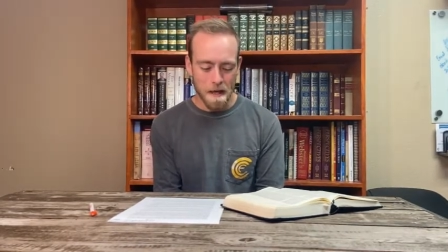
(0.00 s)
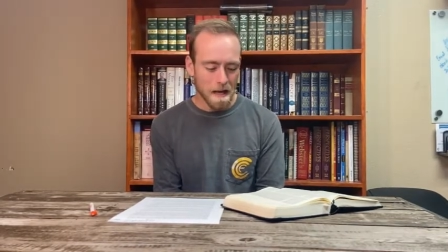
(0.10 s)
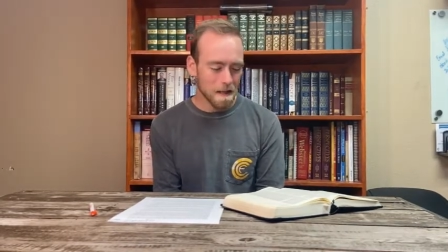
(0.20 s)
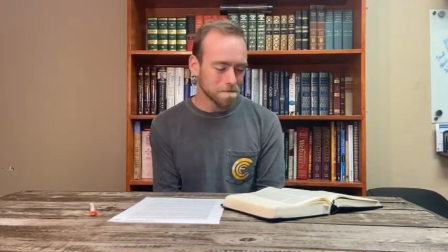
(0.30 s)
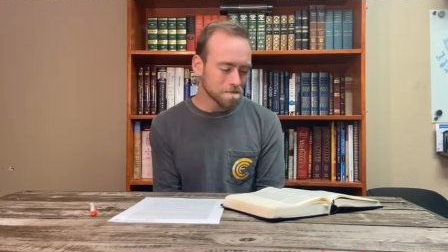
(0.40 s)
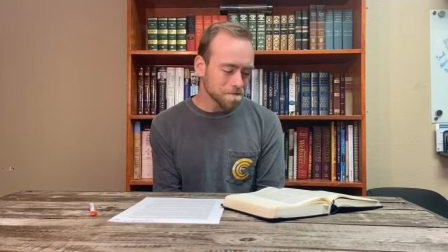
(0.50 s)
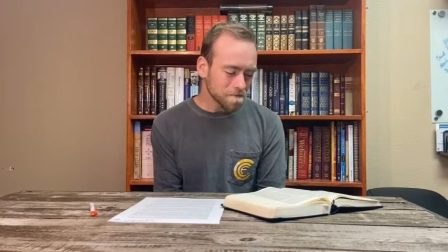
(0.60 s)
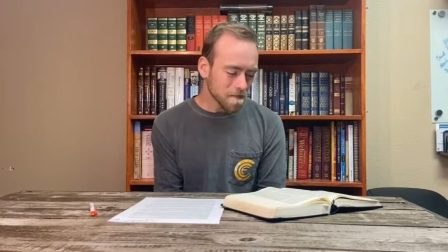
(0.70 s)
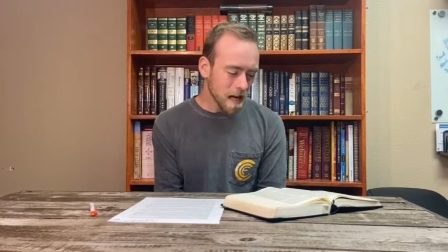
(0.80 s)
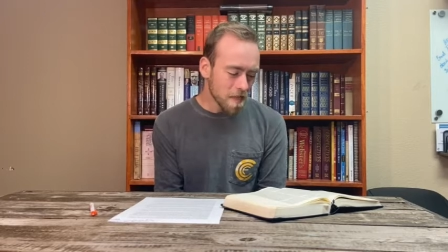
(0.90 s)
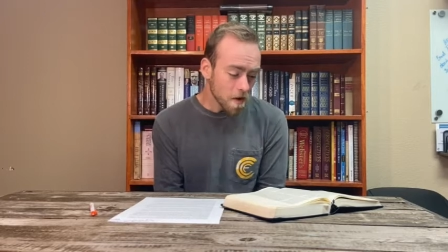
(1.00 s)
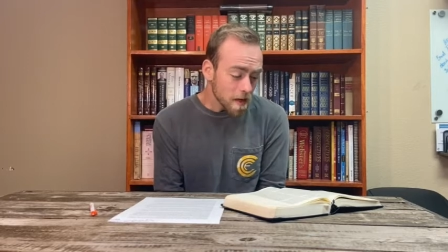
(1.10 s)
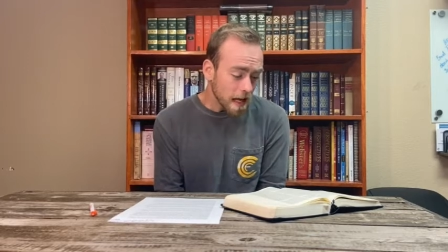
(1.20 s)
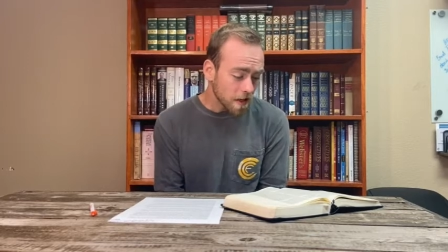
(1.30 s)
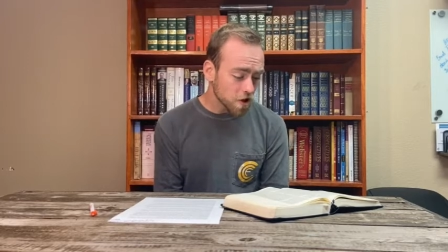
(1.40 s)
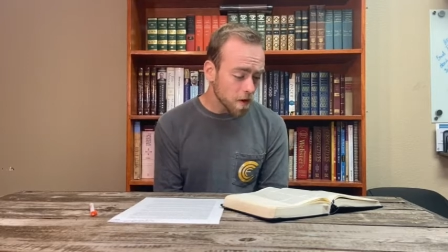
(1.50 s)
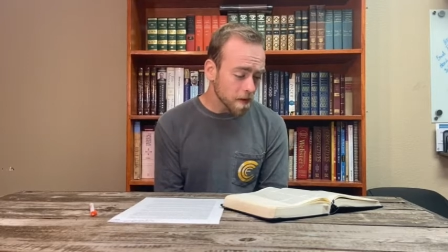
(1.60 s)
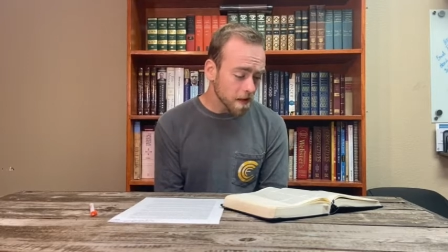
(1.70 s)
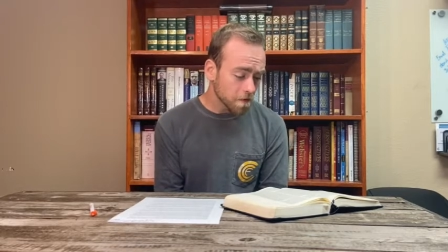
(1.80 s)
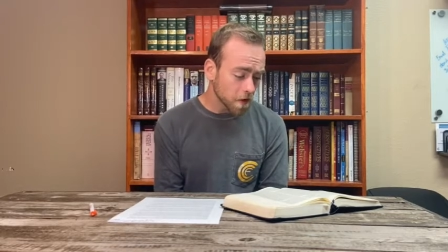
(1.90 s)
Um, and then we kind of jump
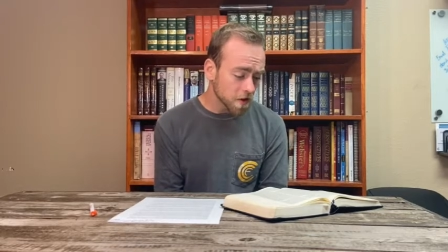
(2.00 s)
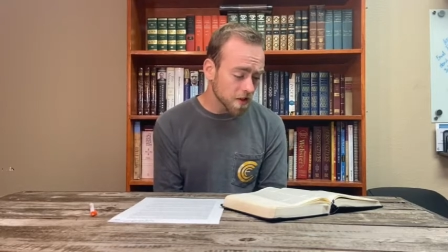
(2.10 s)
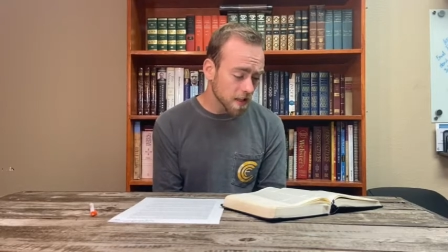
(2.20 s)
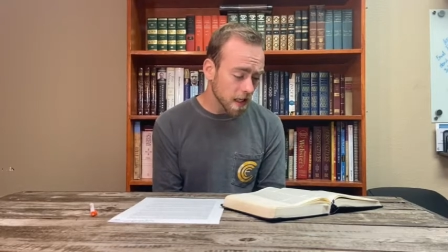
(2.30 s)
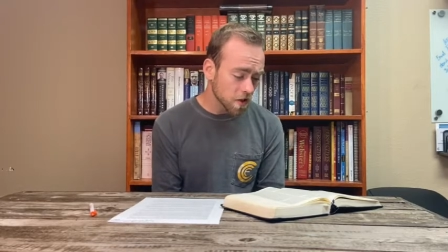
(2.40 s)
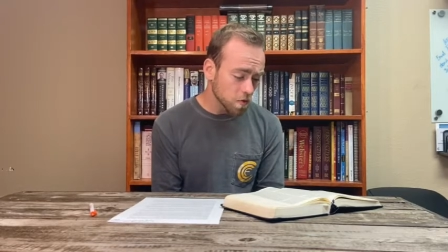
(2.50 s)
into verses uh,